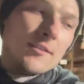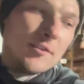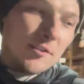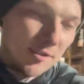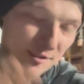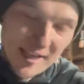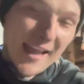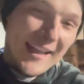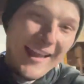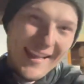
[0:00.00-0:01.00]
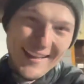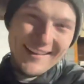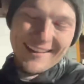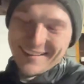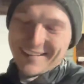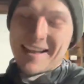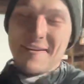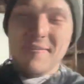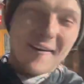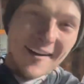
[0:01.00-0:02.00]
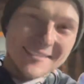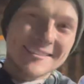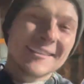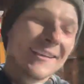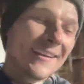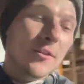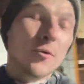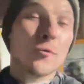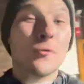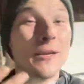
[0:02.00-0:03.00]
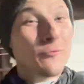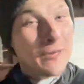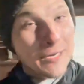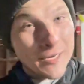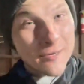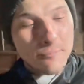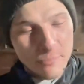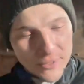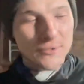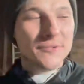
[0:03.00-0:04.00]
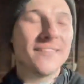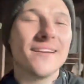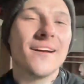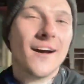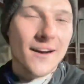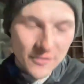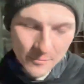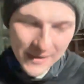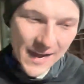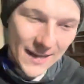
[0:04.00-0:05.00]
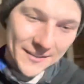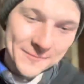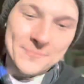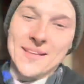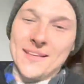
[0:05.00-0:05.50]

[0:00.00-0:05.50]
stay and watch the rebuild of the Miata.